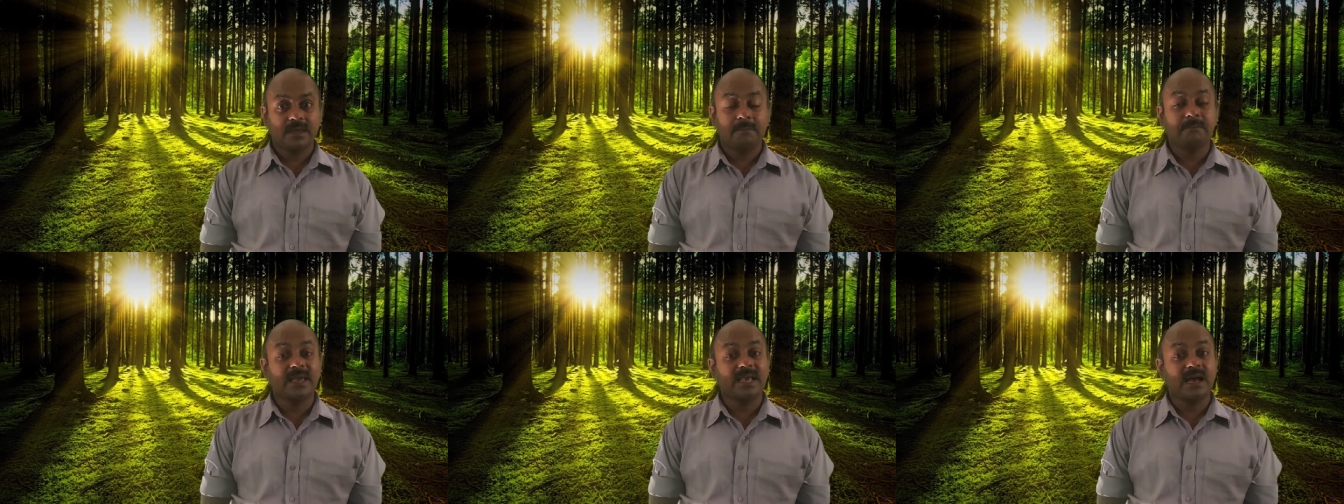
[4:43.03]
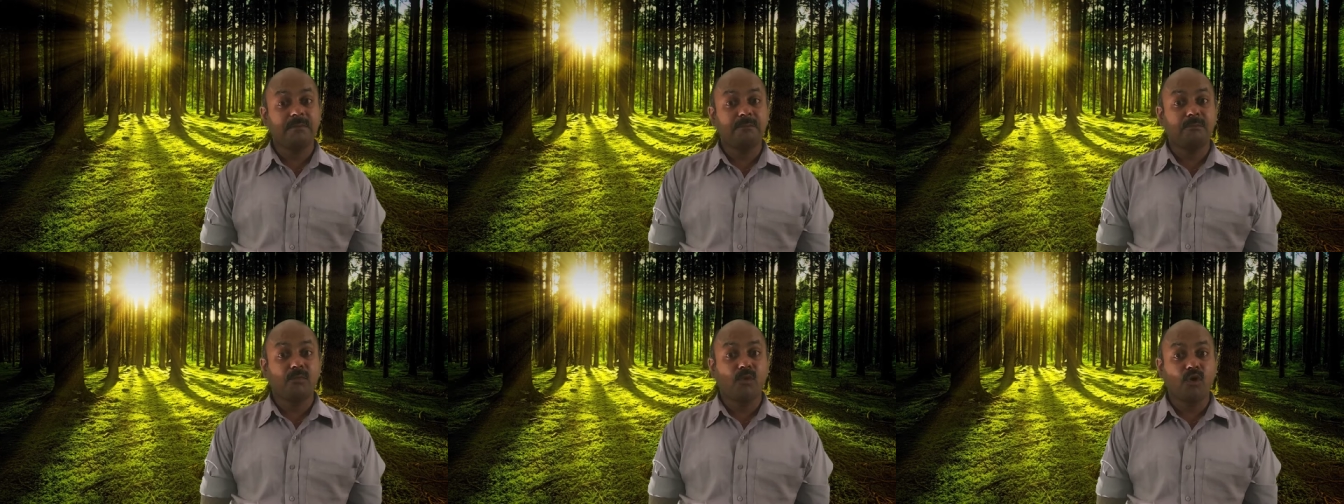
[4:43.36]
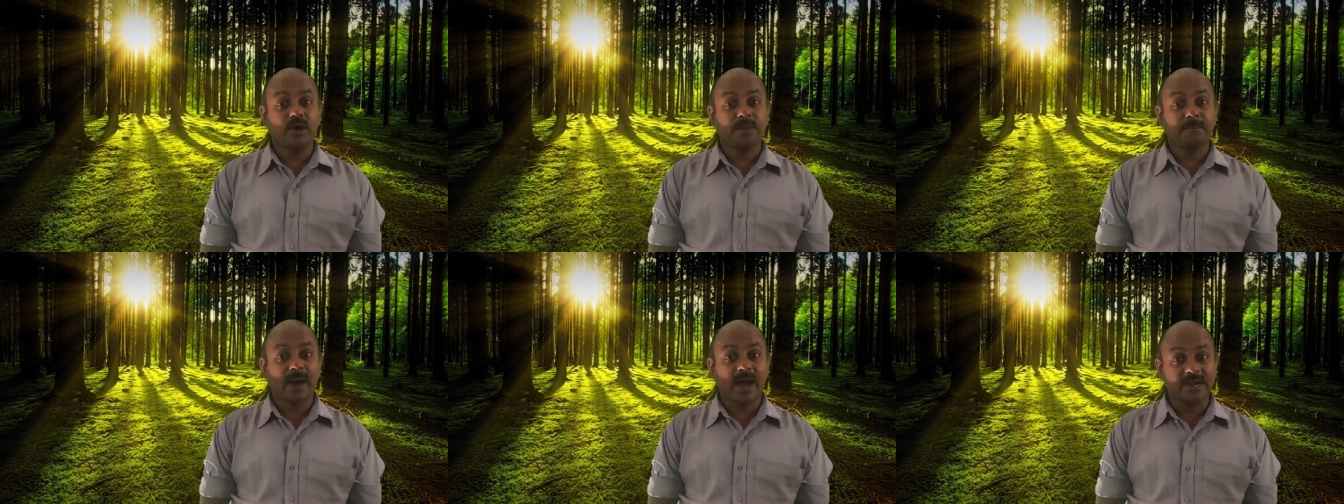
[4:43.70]
become
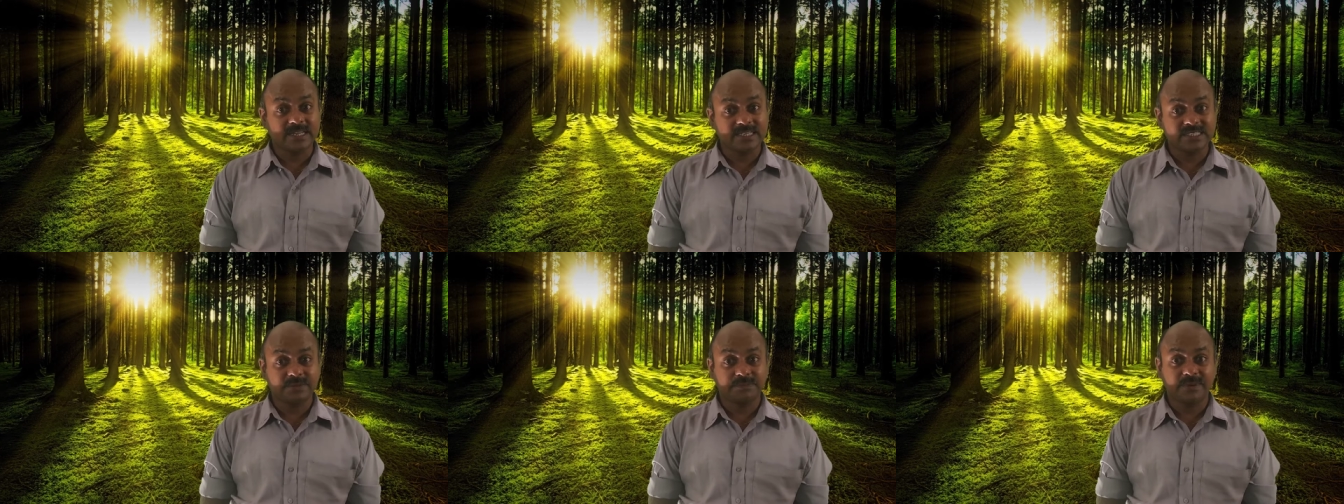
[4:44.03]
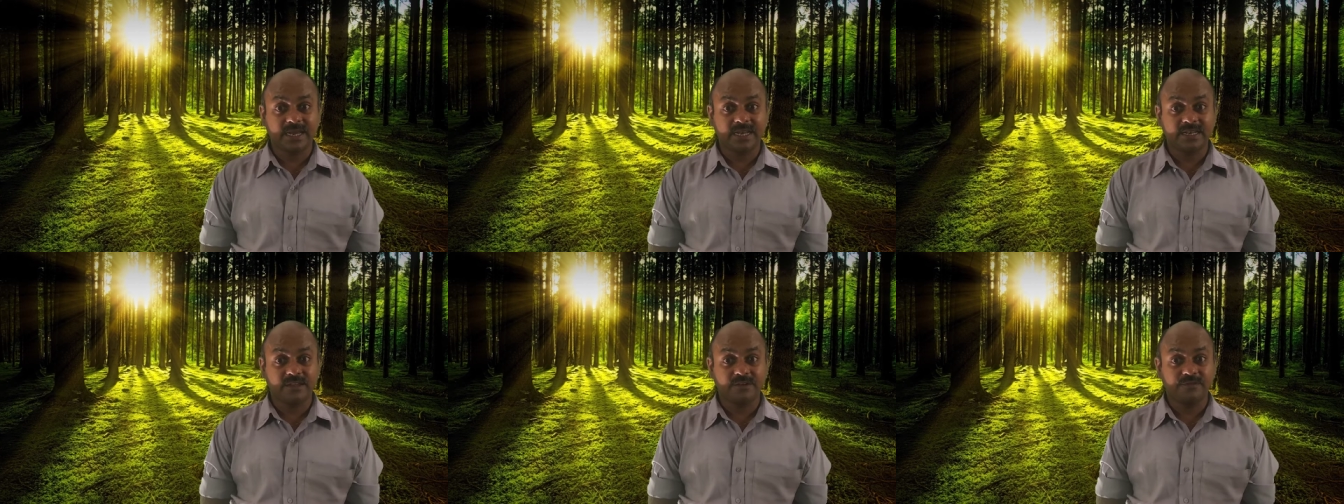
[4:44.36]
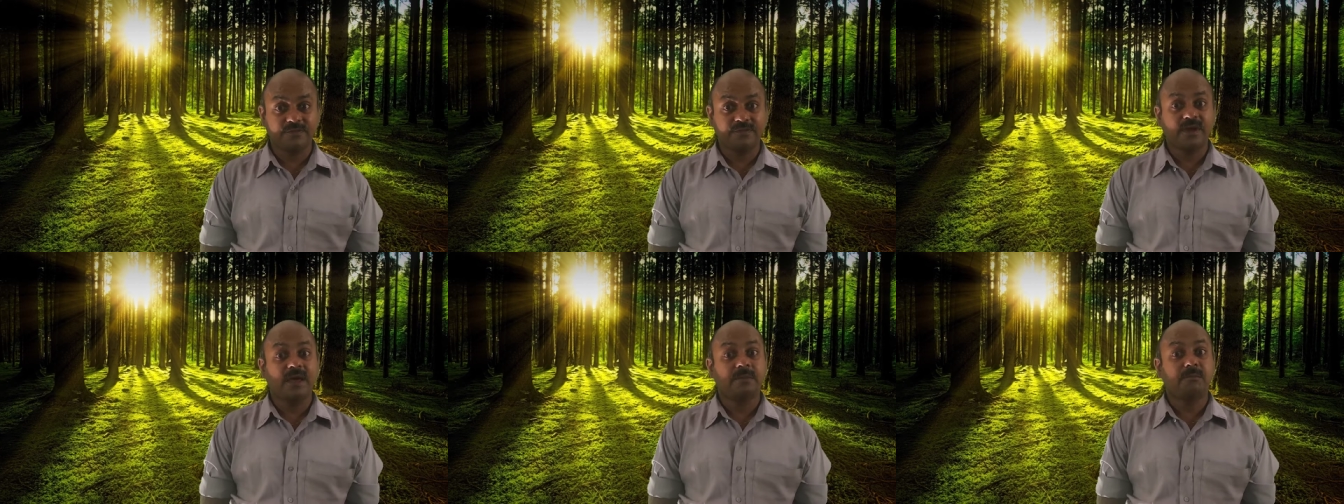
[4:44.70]
more participative,
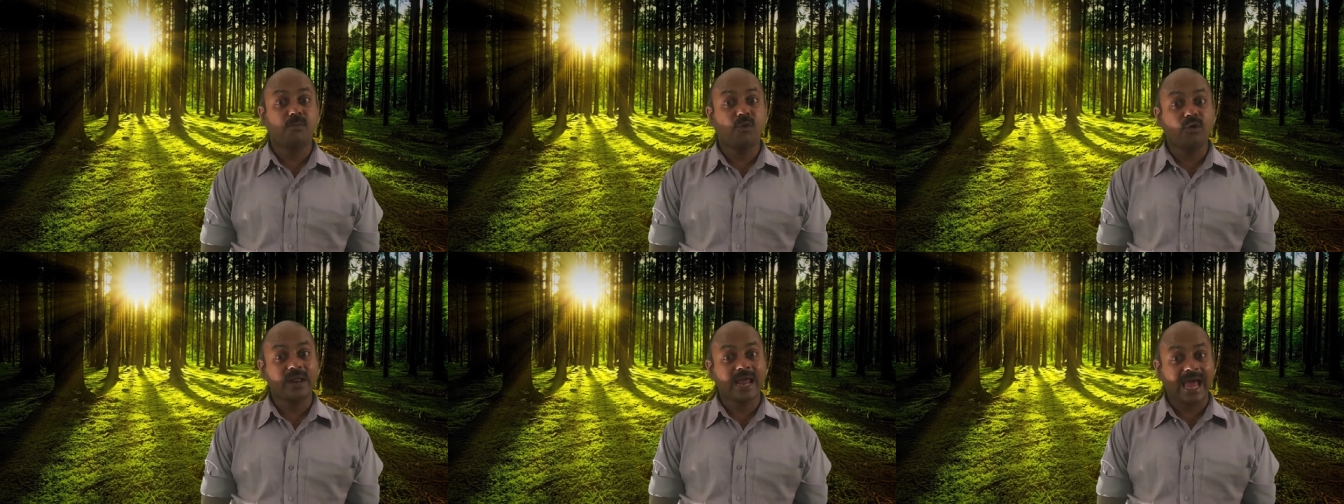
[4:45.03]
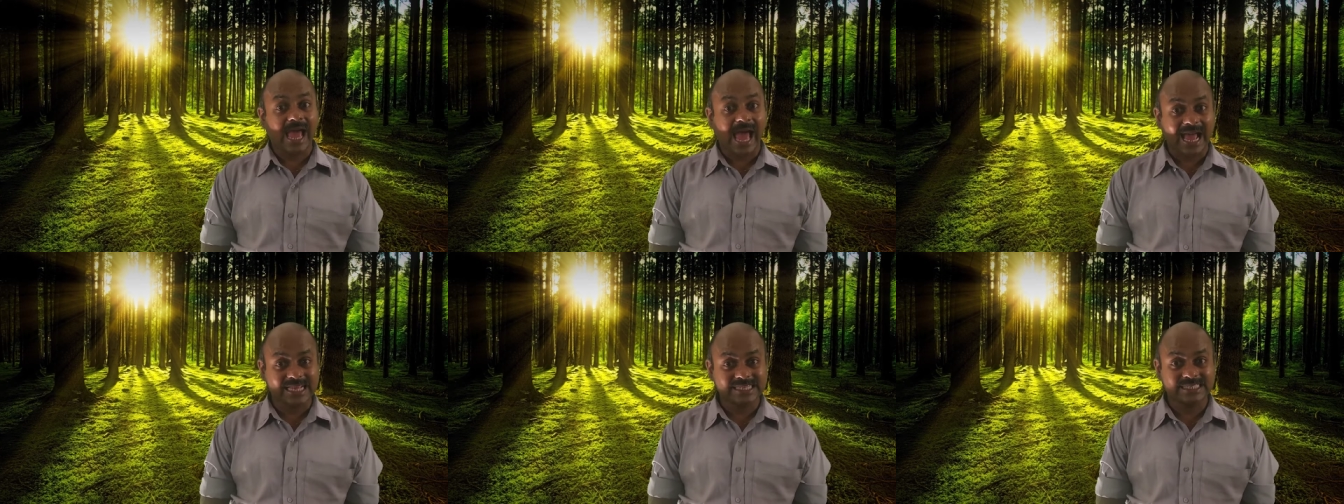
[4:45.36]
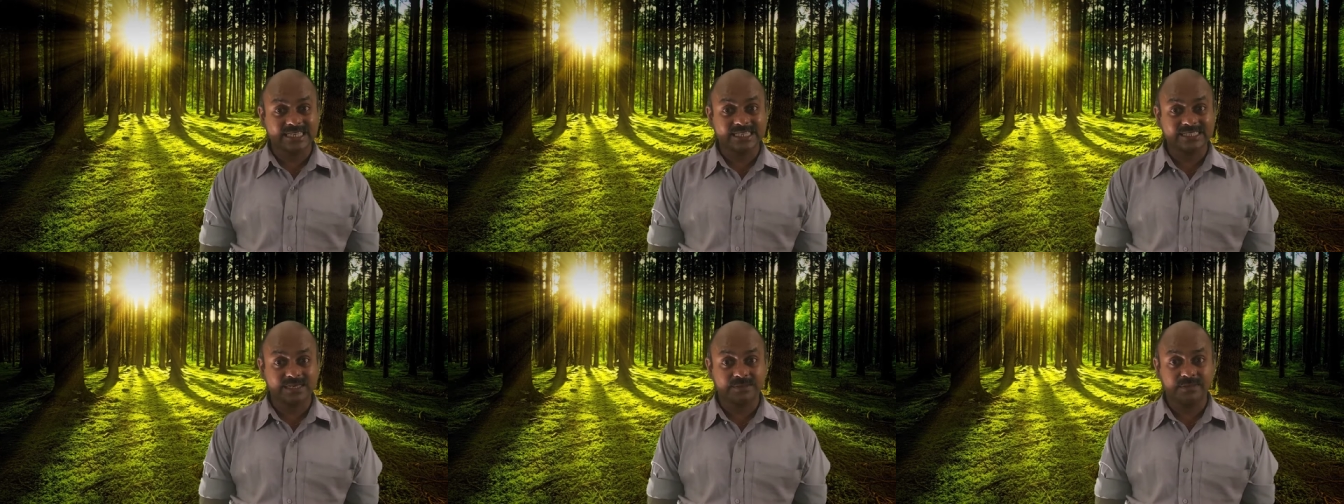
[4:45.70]
more
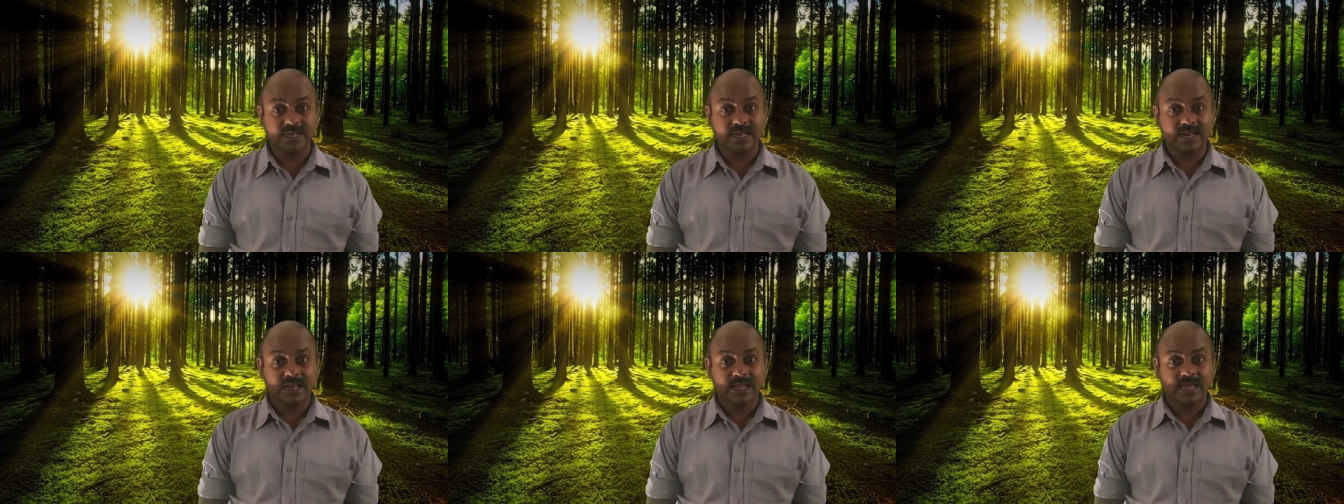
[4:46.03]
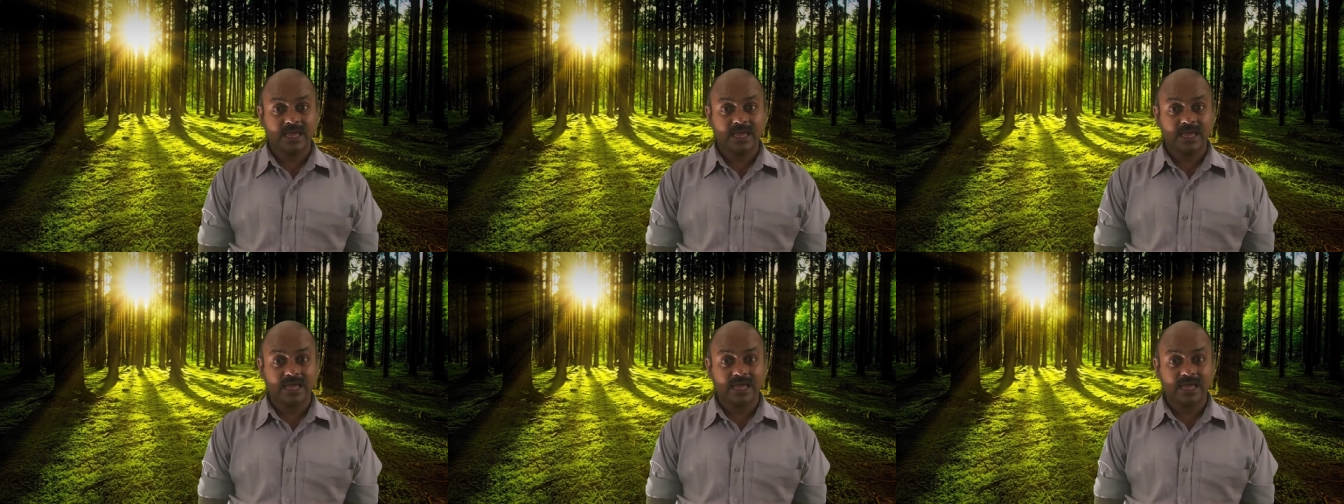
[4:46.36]
accessible,